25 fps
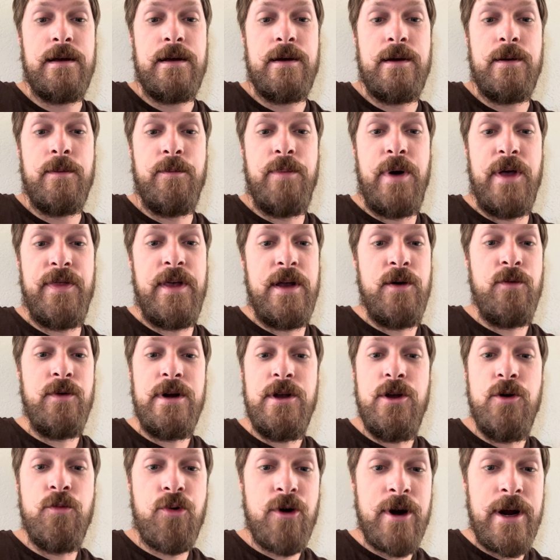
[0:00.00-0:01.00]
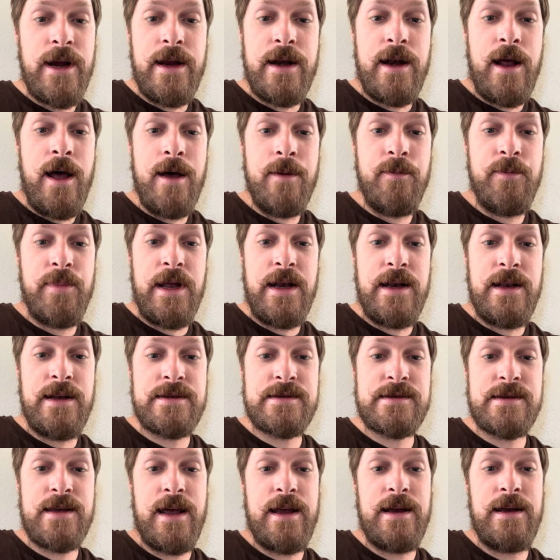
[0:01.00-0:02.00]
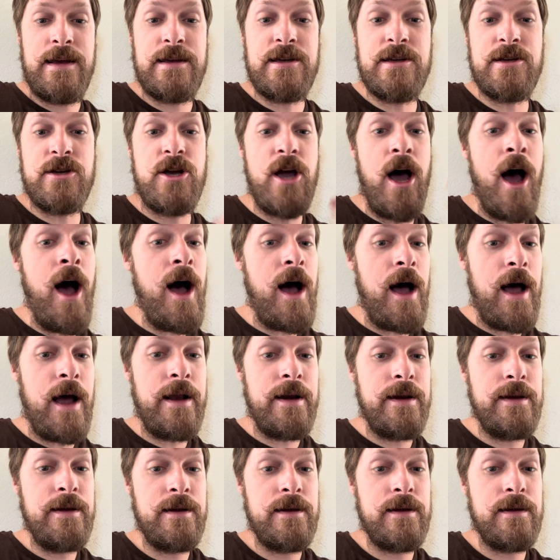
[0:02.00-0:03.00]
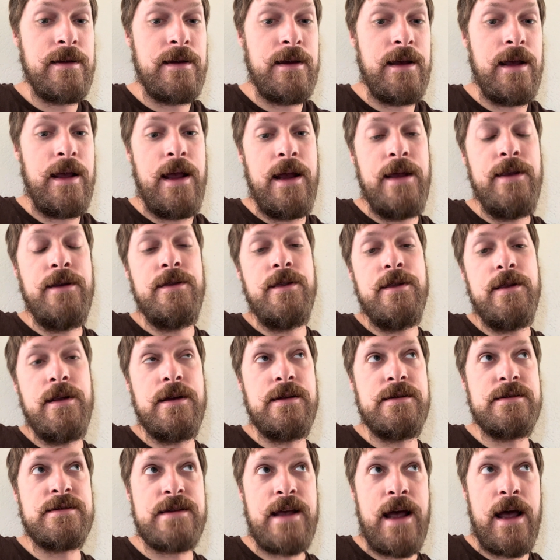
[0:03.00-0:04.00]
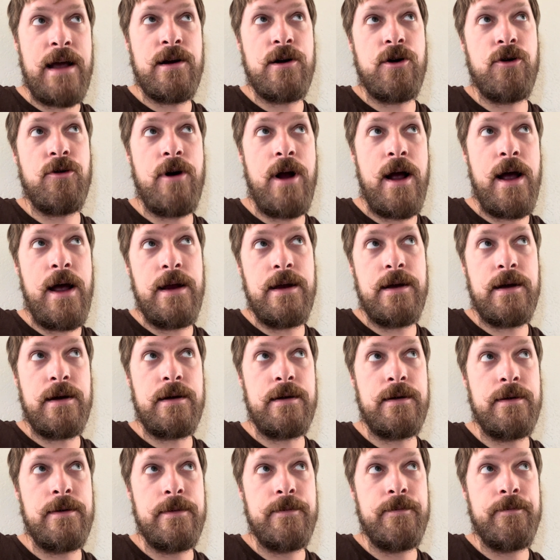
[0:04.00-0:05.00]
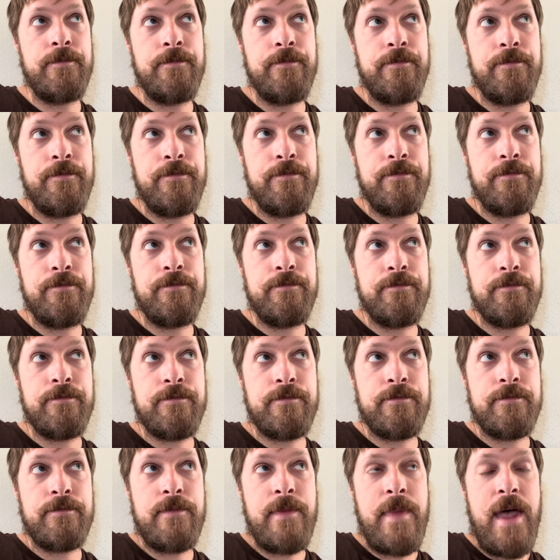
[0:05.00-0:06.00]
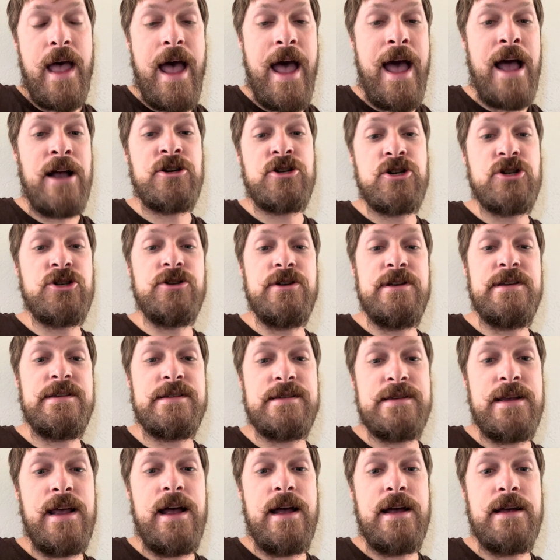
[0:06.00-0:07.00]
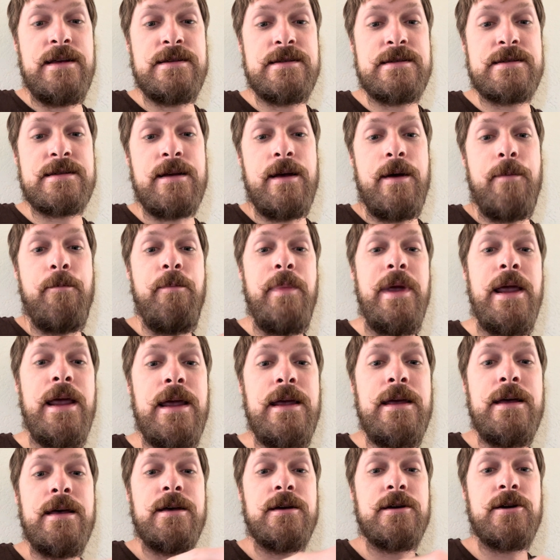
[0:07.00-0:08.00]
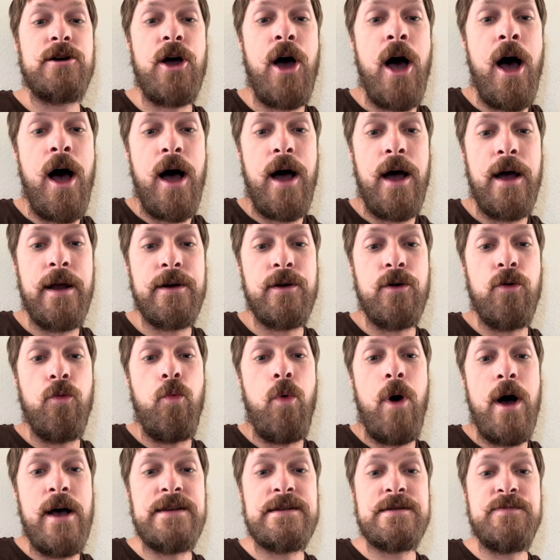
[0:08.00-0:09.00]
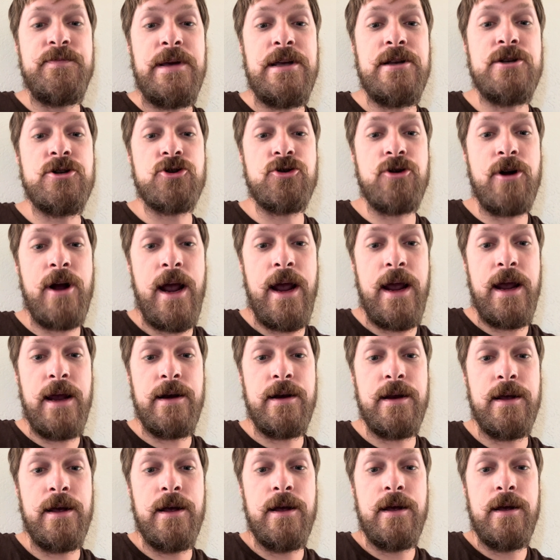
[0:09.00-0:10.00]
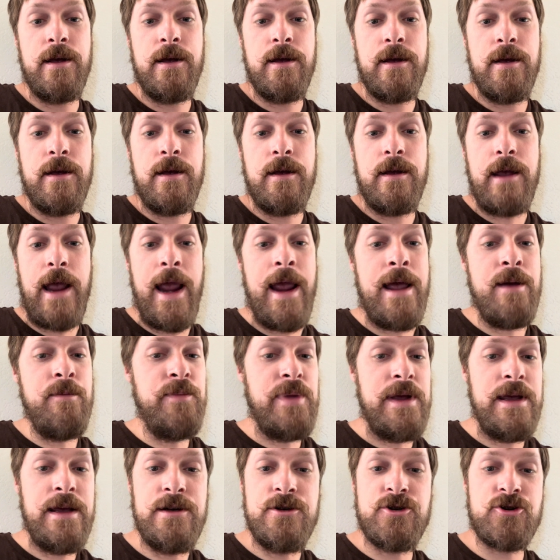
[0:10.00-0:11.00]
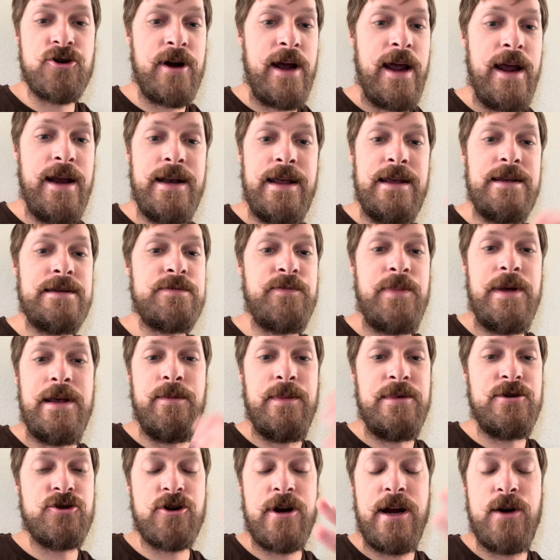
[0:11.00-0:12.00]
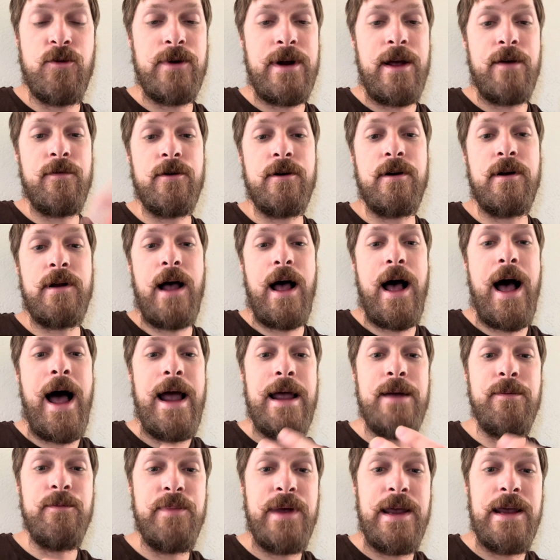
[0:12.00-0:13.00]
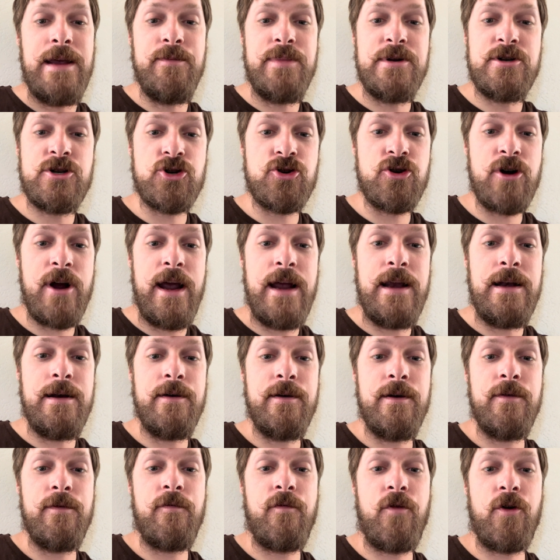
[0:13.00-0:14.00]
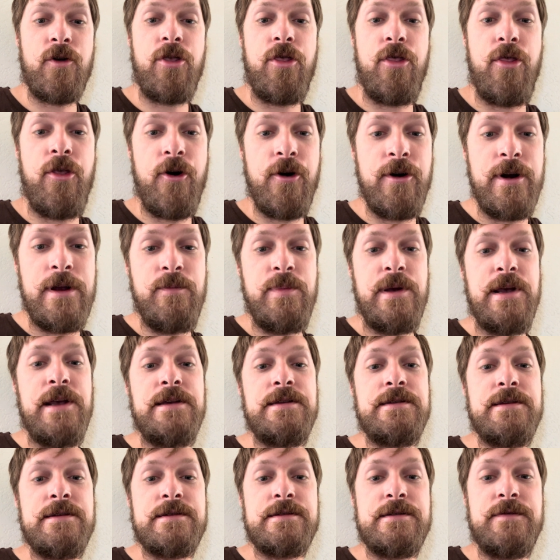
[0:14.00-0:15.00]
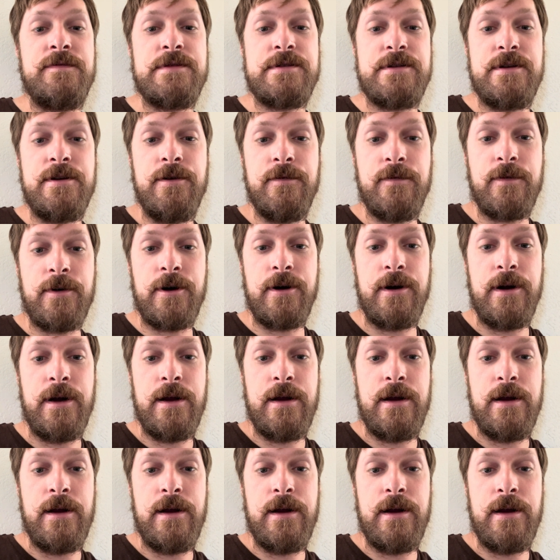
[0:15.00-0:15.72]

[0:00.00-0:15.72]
But then when you bring it up and it's like God in Zechariah actually says, me, God, was betrayed, am being betrayed, is being betrayed, whatever. I am being betrayed for 30 pieces of silver,